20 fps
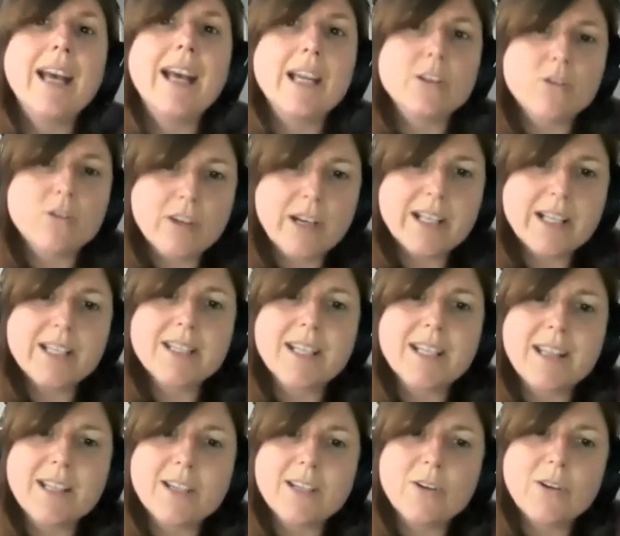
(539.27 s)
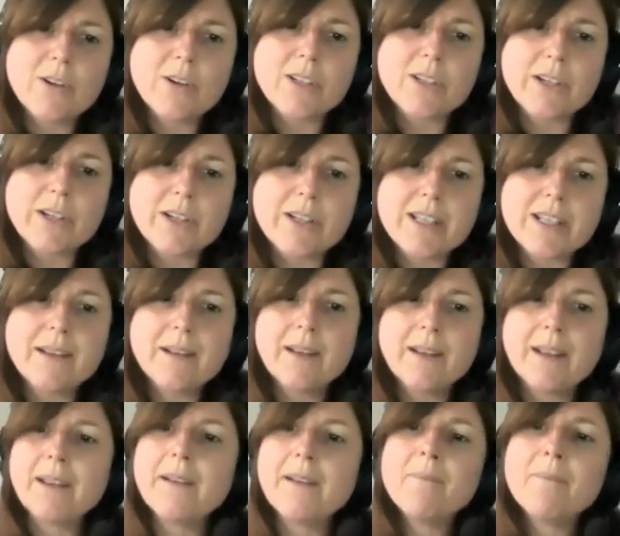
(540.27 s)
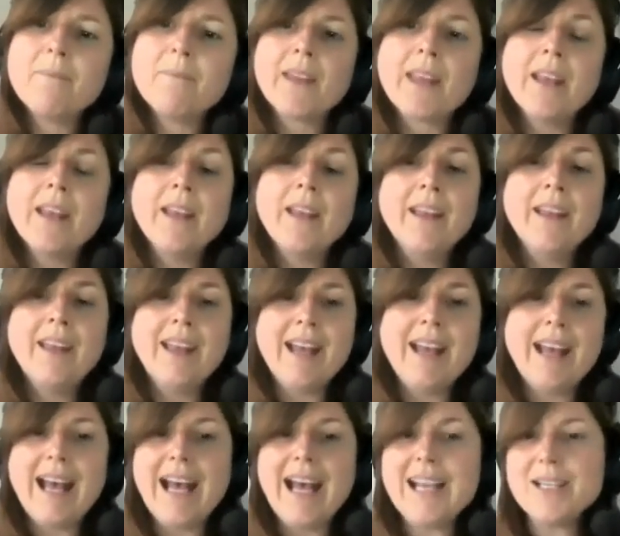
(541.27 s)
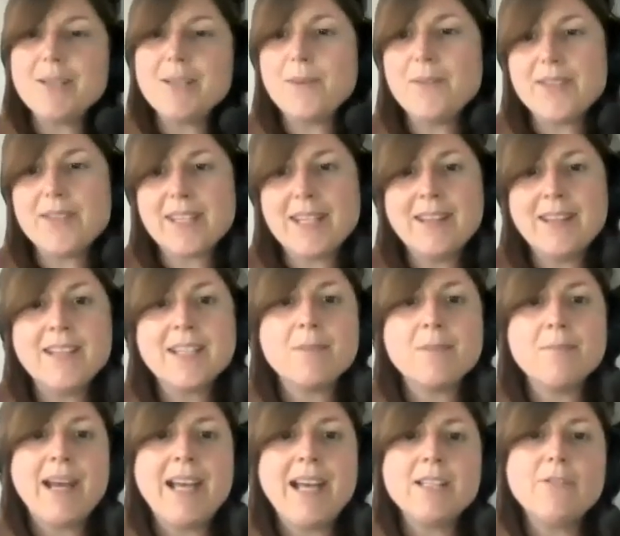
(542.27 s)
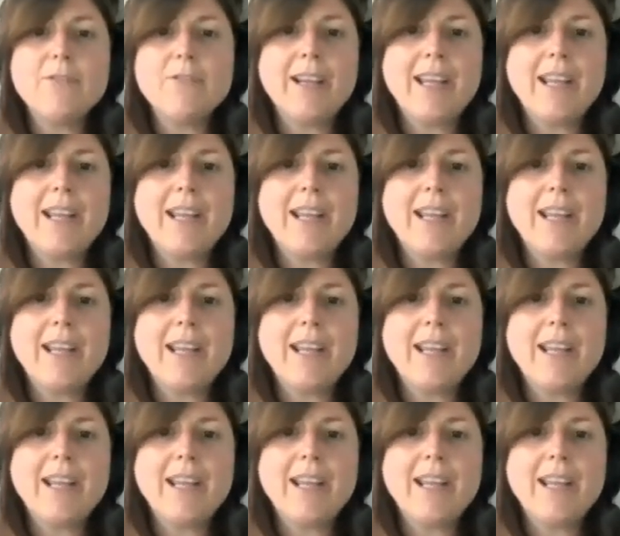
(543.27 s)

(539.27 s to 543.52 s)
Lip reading: and trust in the doctors. As we've seen, the demand for